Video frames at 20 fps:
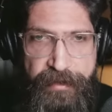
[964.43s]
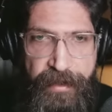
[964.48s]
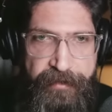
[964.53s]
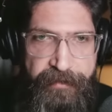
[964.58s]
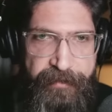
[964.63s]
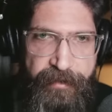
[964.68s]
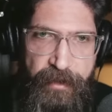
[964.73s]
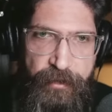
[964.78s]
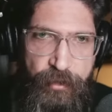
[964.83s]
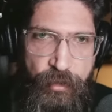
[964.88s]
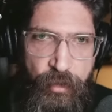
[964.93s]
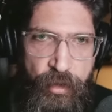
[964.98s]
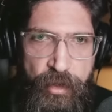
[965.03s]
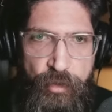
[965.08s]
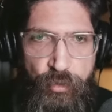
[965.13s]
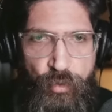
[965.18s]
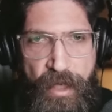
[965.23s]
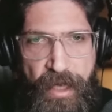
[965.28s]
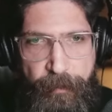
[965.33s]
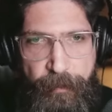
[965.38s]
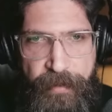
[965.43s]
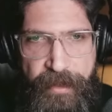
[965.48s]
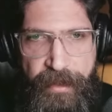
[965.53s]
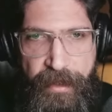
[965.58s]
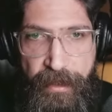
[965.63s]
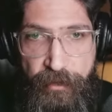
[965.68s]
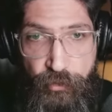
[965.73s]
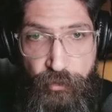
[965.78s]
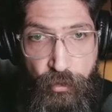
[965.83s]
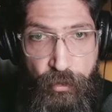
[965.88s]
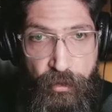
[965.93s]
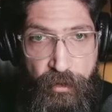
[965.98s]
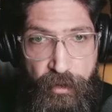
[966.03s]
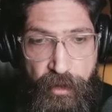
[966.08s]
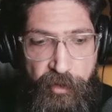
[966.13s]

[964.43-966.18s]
that's not going to happen at all.